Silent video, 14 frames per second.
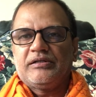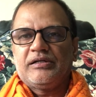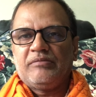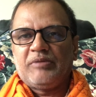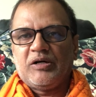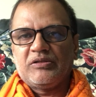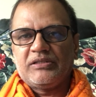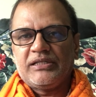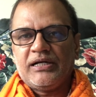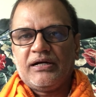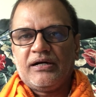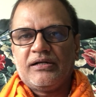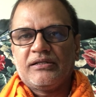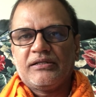about
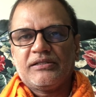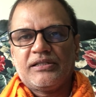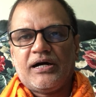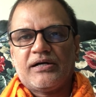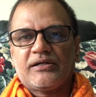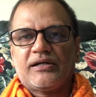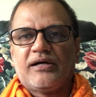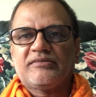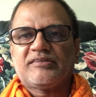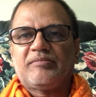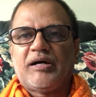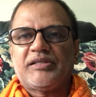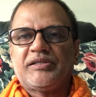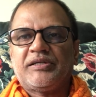Dhyan, Dharana,
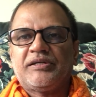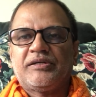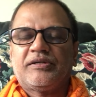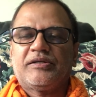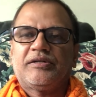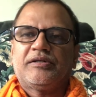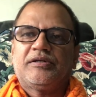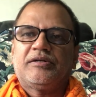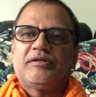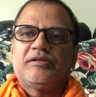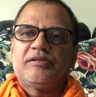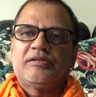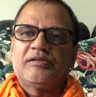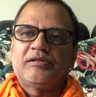Samadhi.
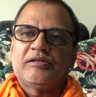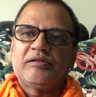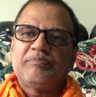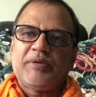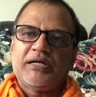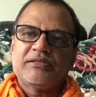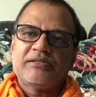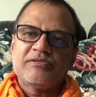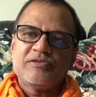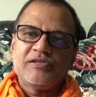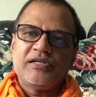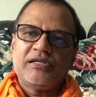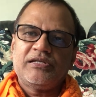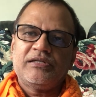Though
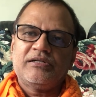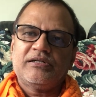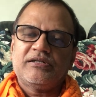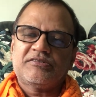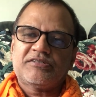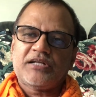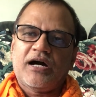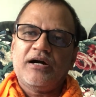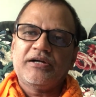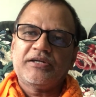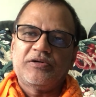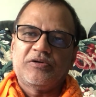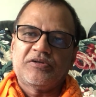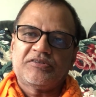Patanjali
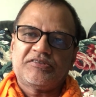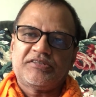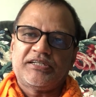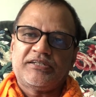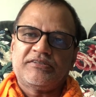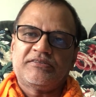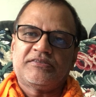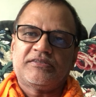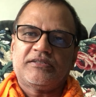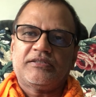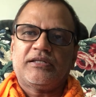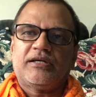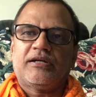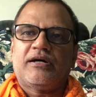Astang Yoga says
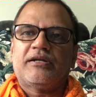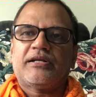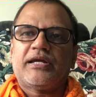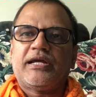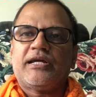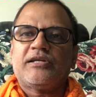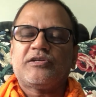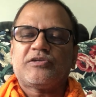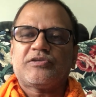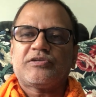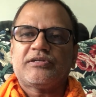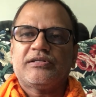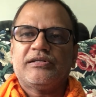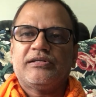there are
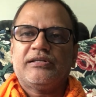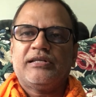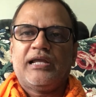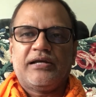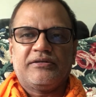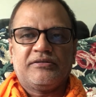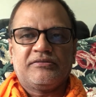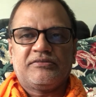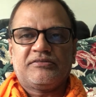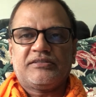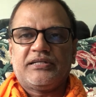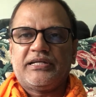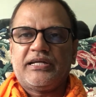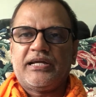8
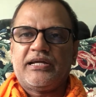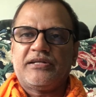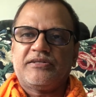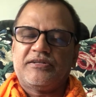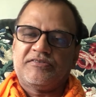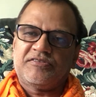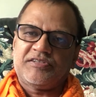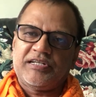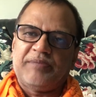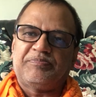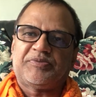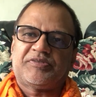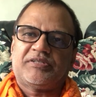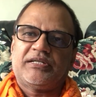ladders, 8
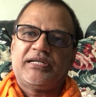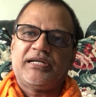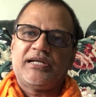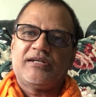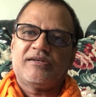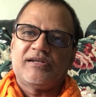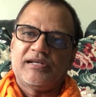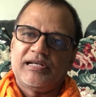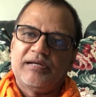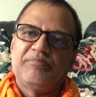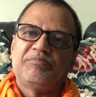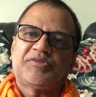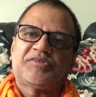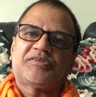steps, 8
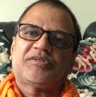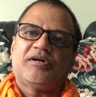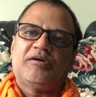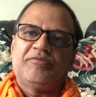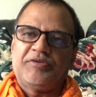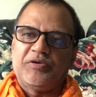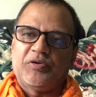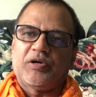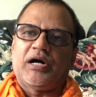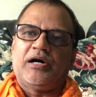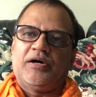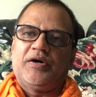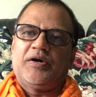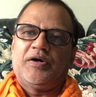limbs of yoga.